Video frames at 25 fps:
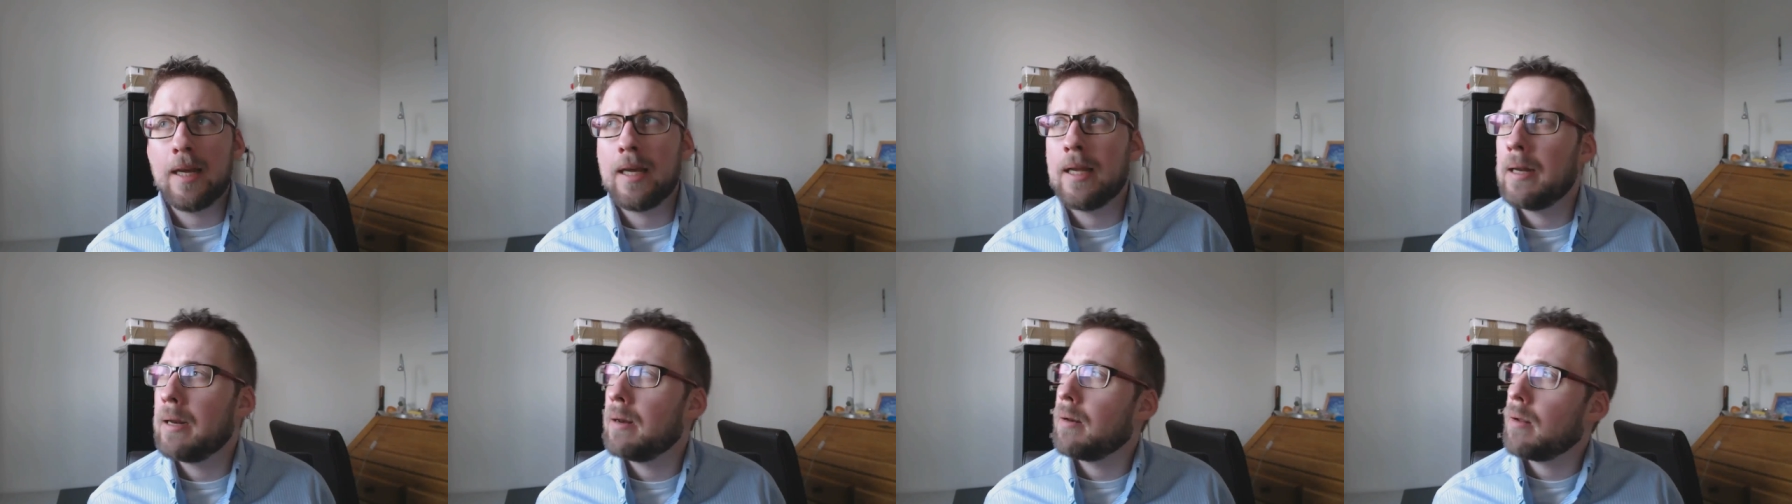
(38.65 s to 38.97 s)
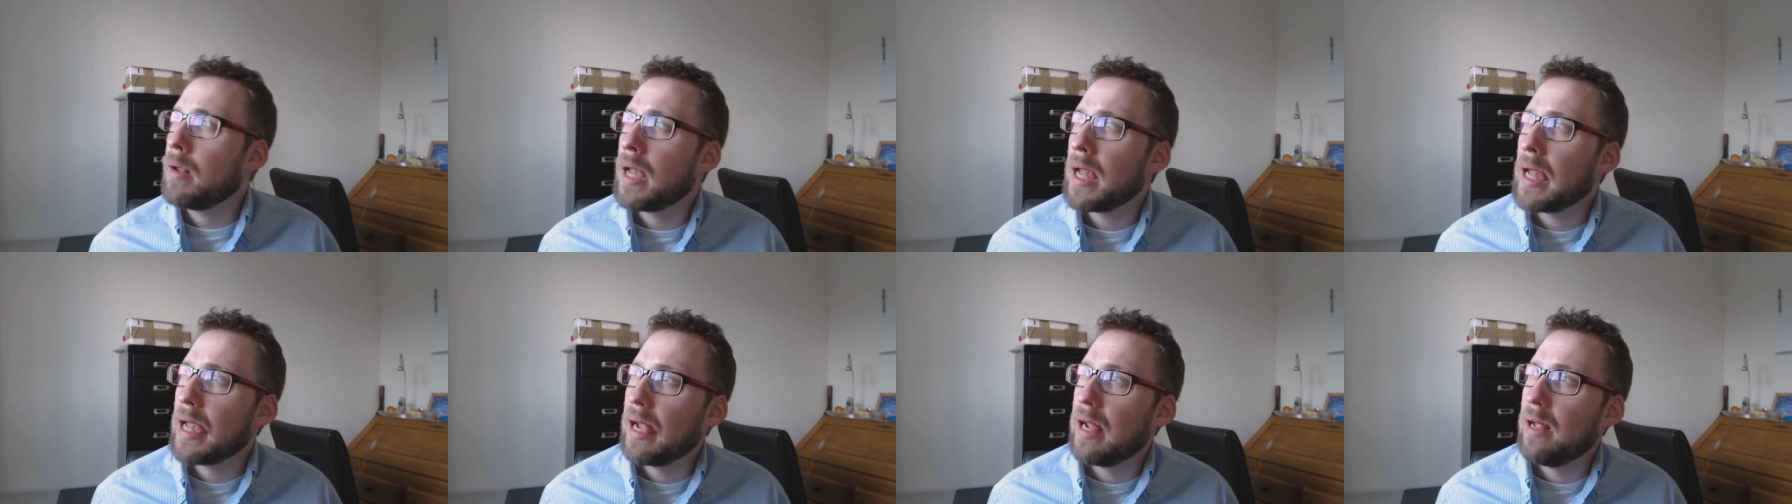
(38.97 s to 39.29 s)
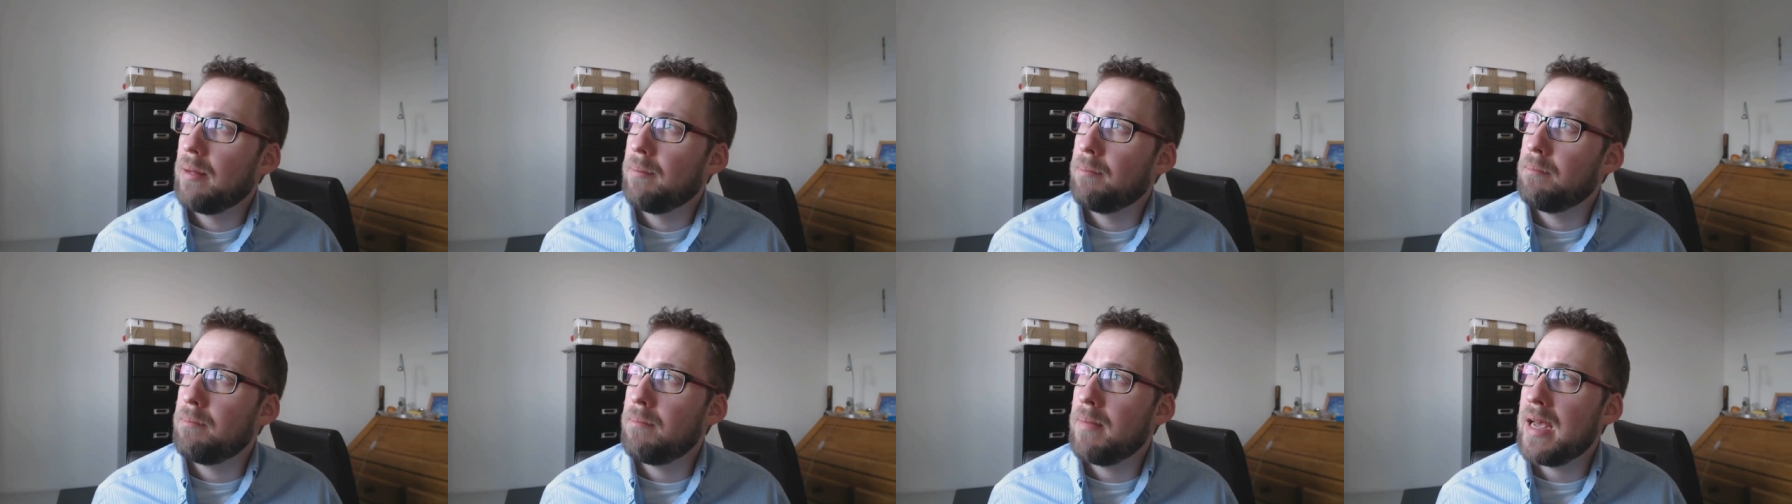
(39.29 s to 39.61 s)
in
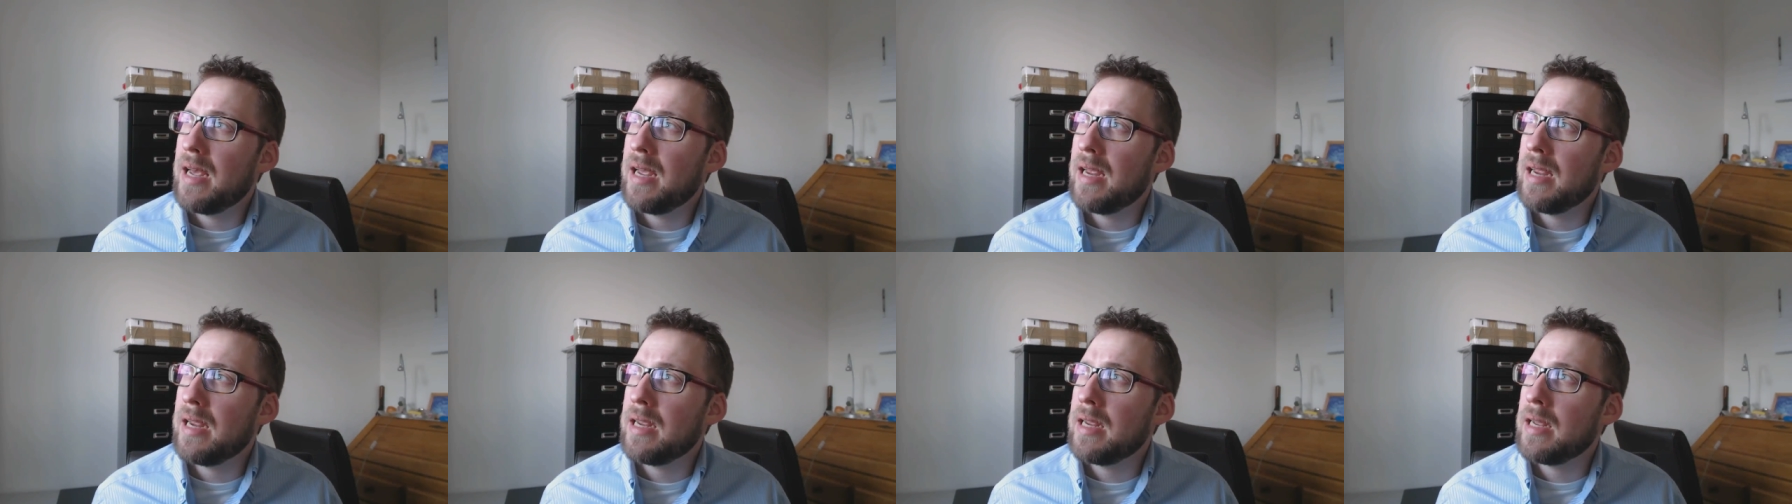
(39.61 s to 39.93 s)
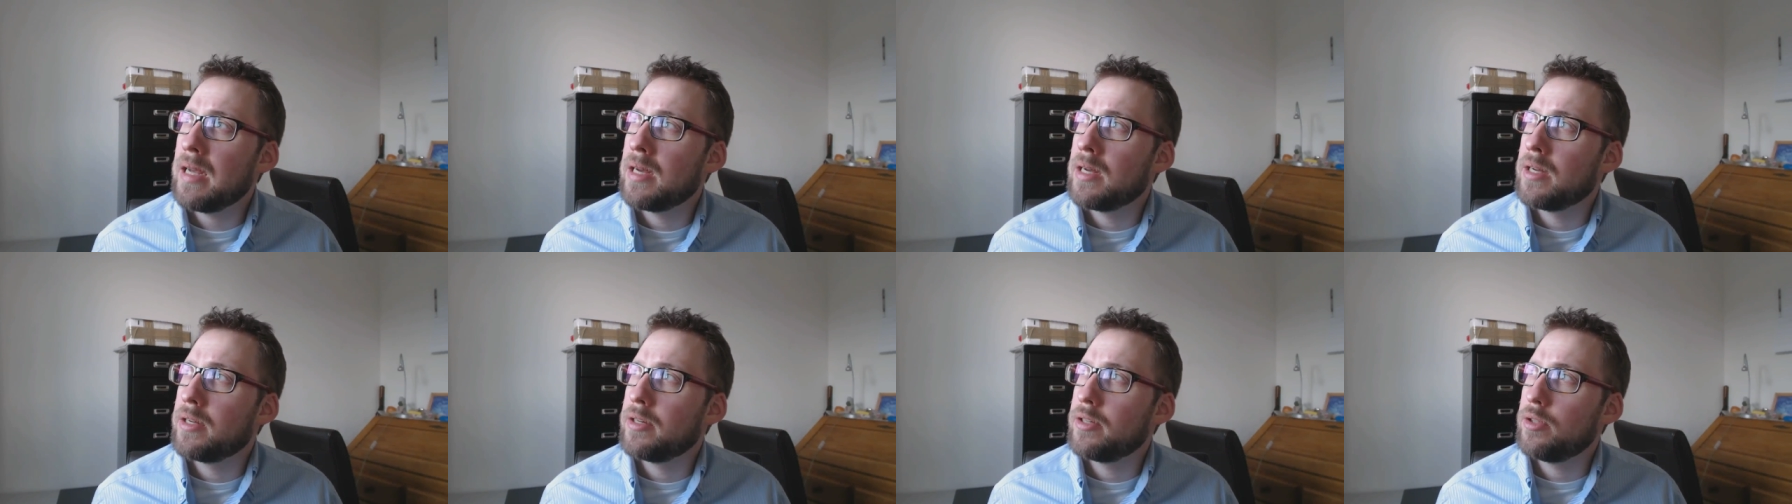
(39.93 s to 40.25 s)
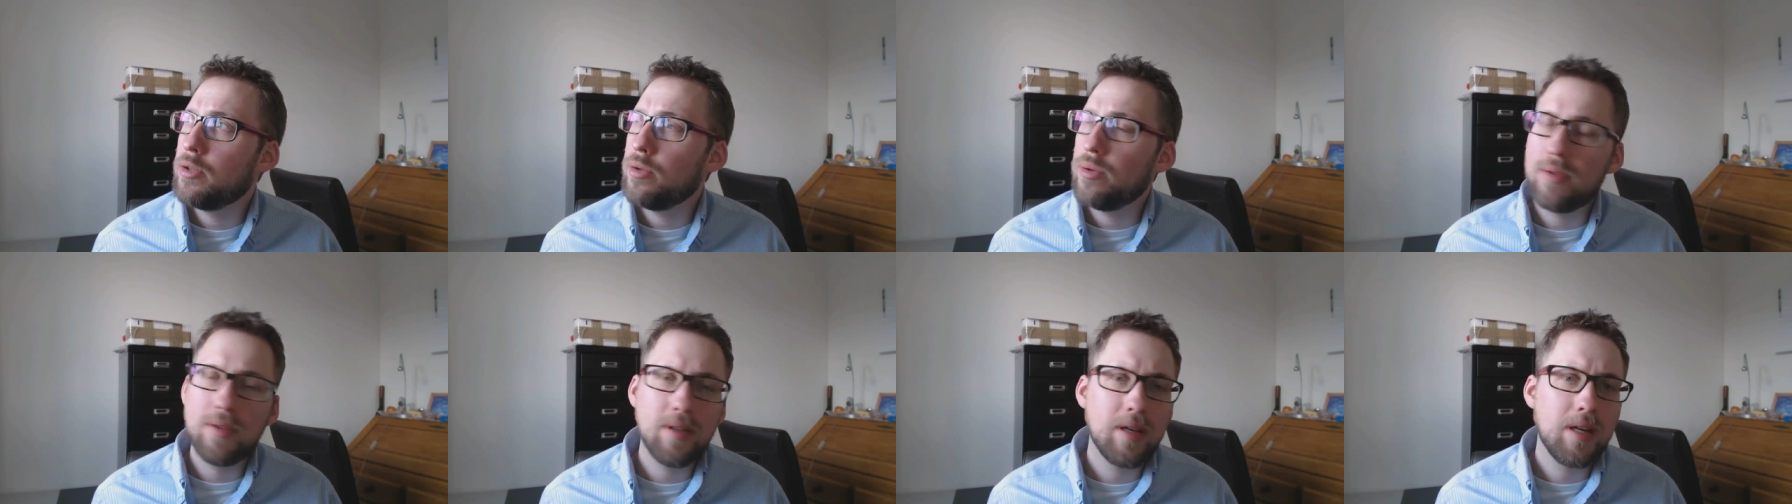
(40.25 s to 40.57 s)
May
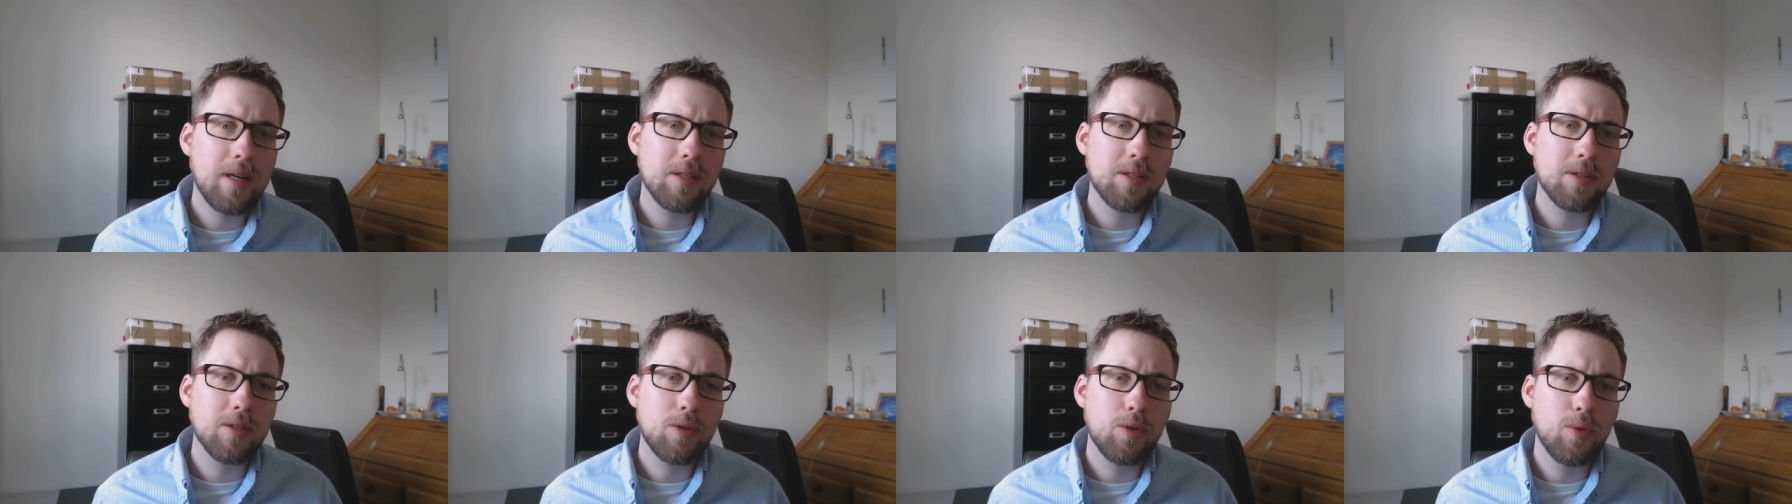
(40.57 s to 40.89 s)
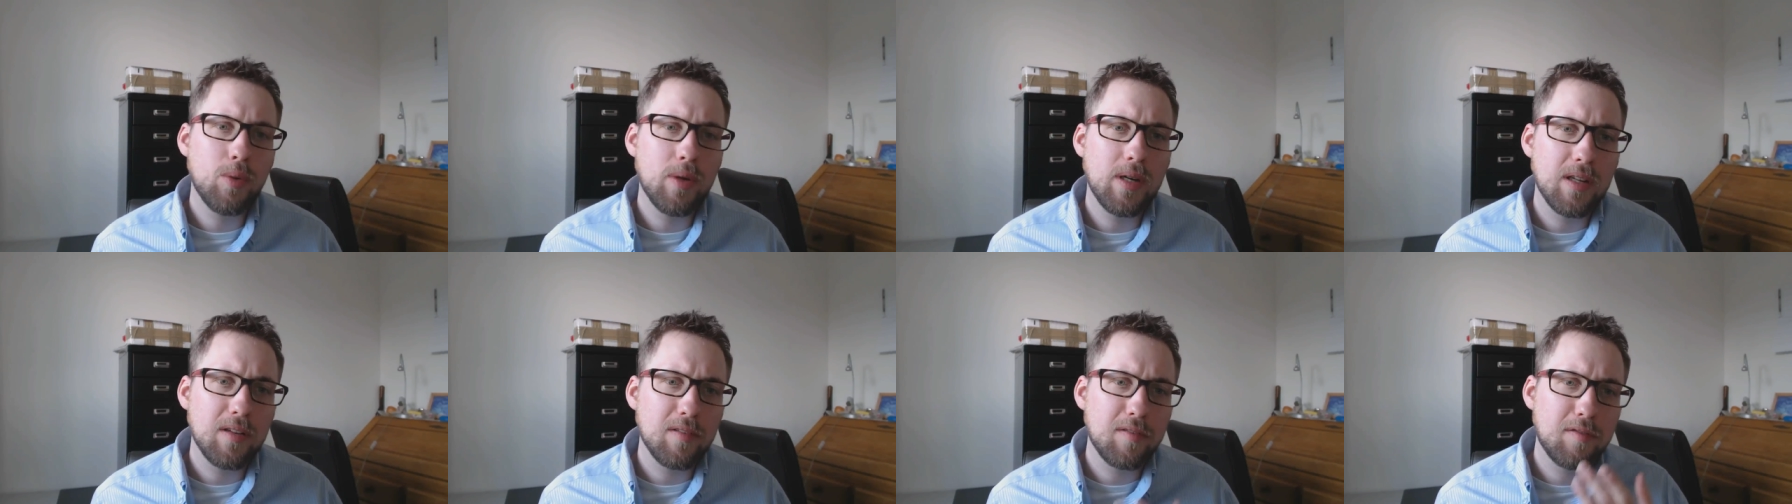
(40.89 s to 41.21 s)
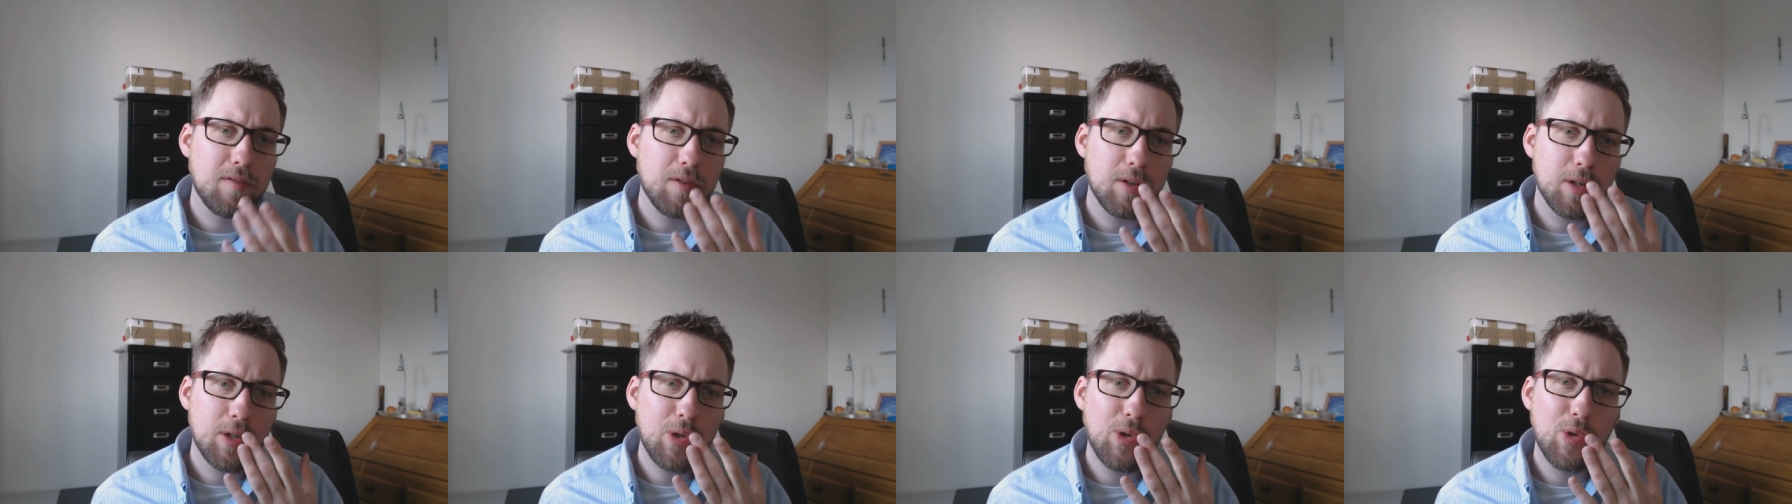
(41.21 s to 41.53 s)
2012
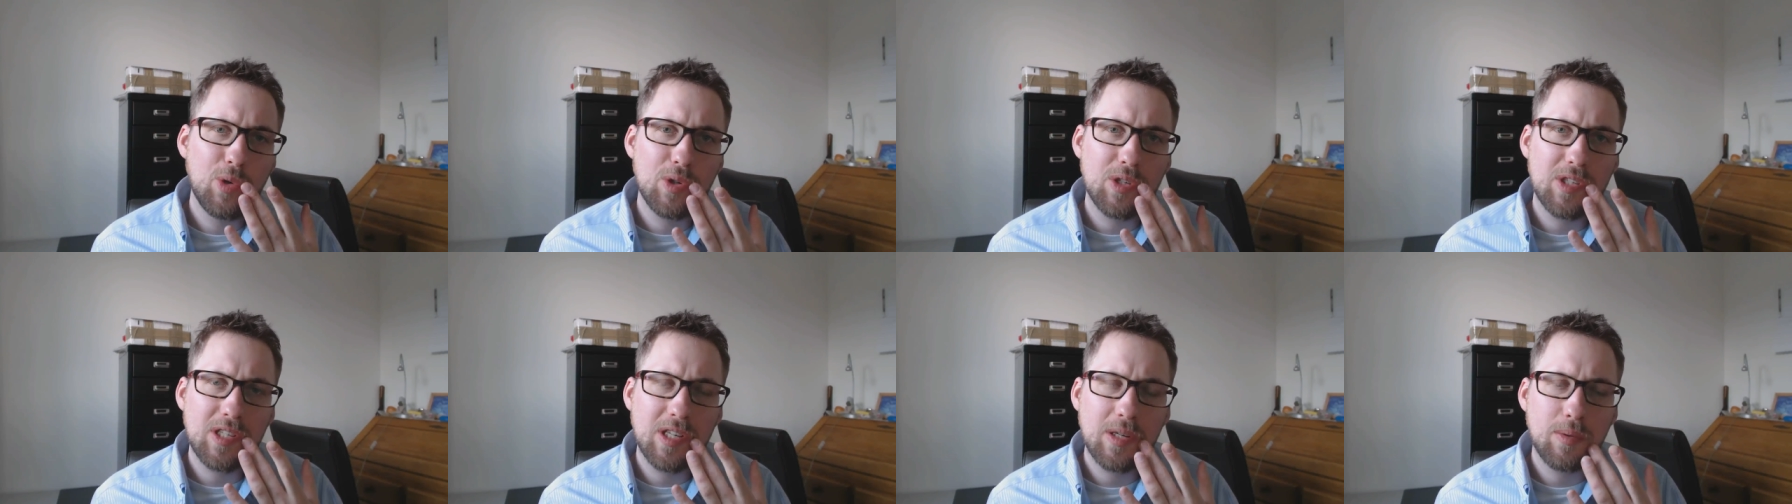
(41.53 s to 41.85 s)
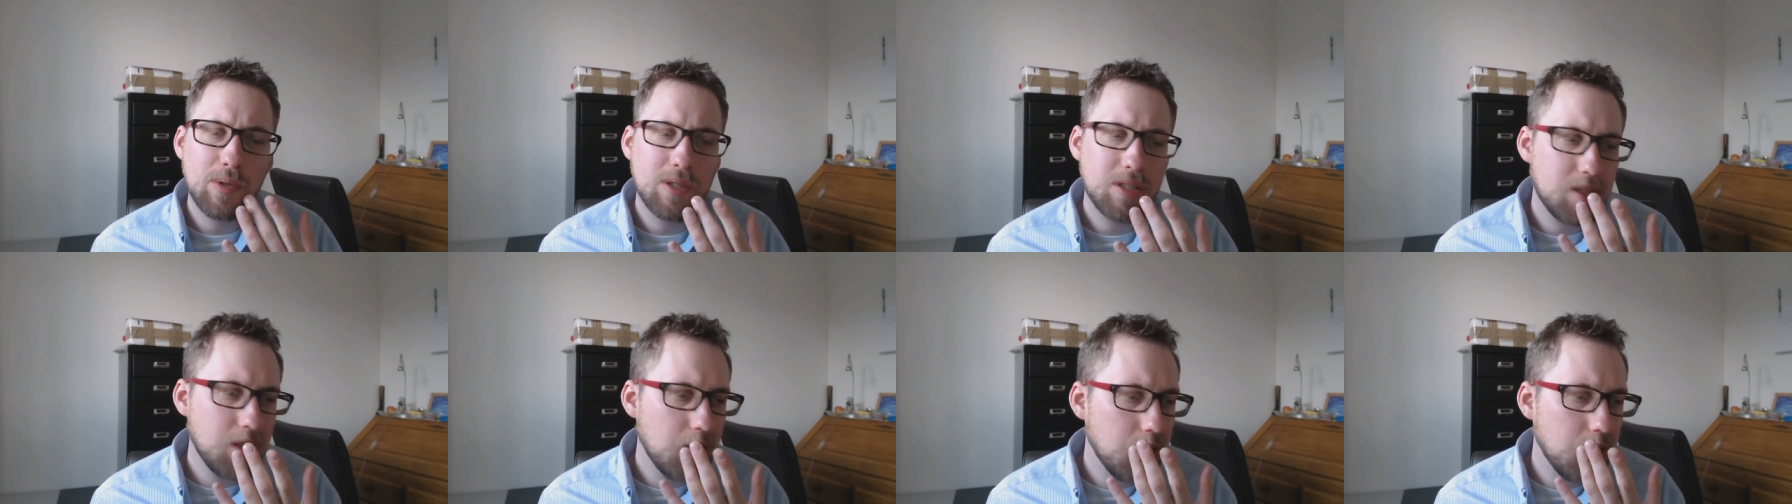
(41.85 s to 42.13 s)
for a course I was